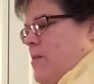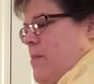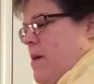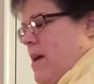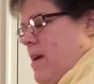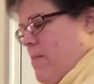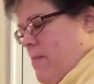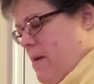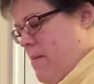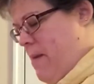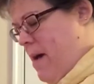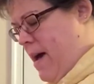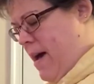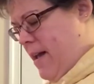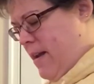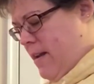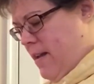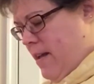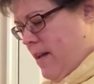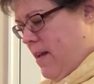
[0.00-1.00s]
make me
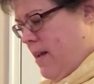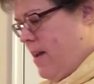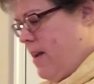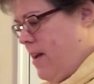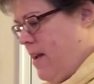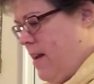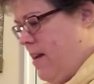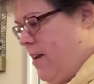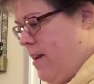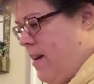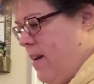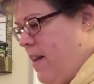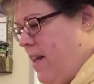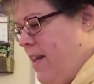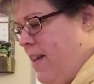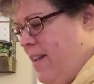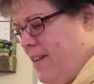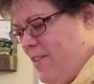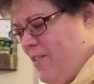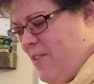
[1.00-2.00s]
mad. And then
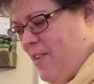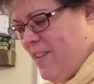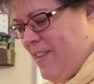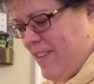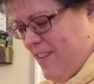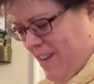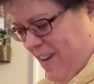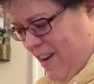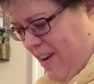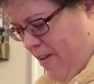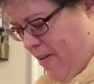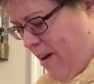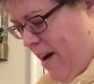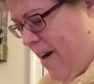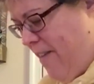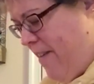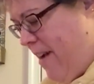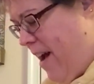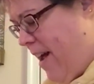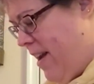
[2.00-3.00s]
just to go,
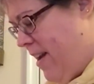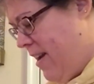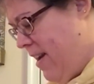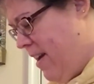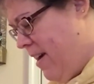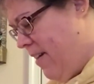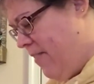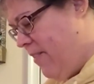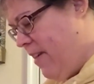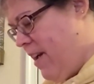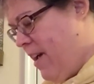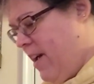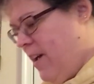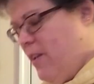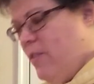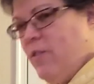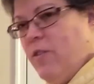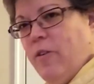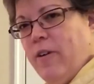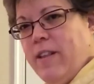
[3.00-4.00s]
I've had enough.
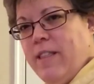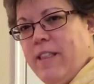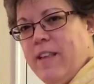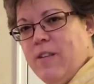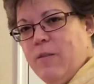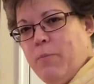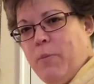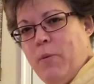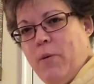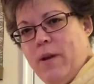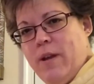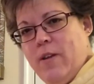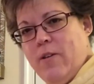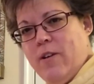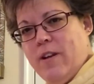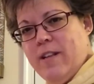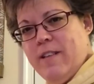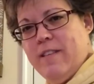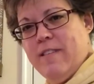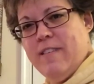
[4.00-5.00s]
So at this point, you
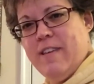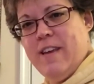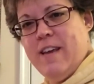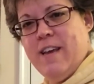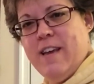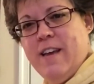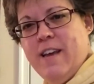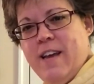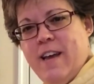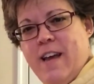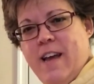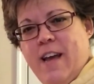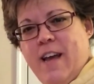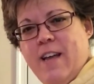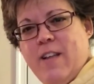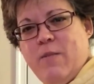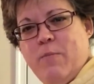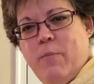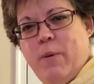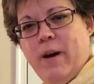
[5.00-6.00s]
can see
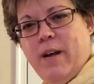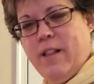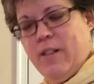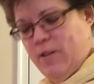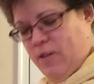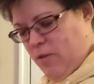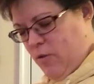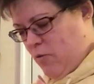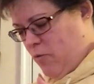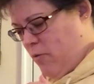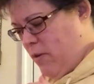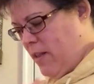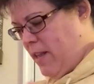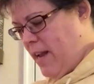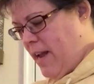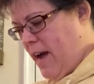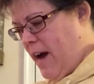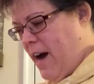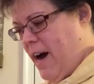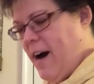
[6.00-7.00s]
his butt looks really
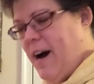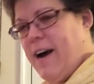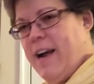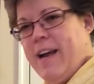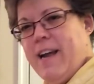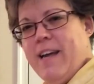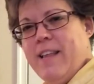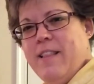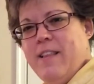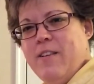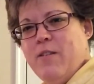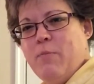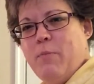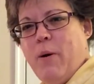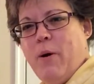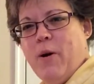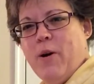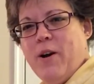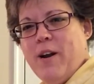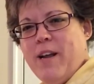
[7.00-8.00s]
high and this
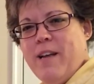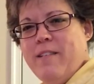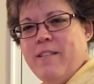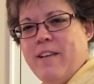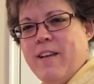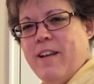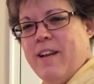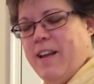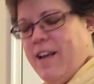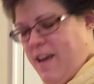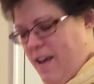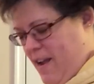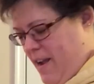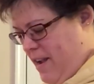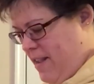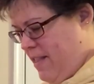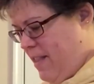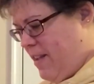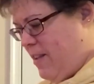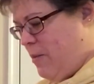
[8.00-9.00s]
part isn't.
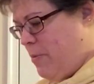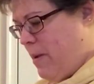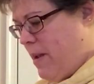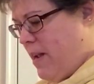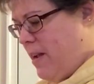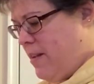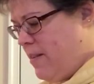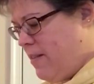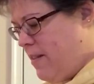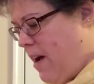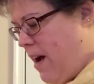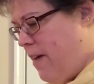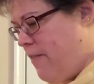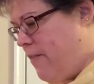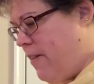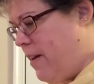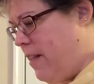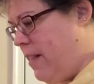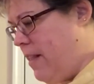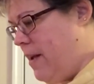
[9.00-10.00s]
And that's because
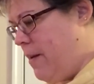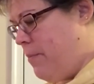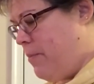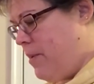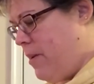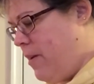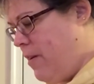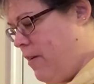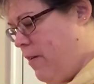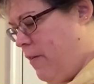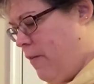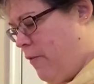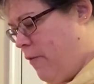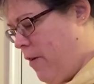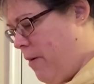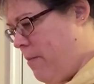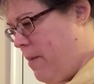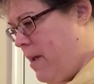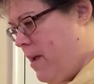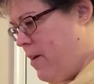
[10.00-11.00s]
I've clipped
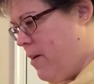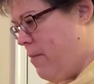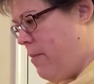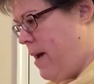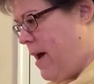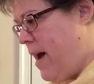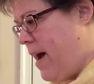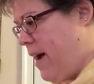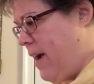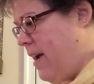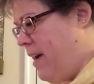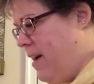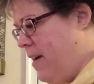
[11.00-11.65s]
from here back.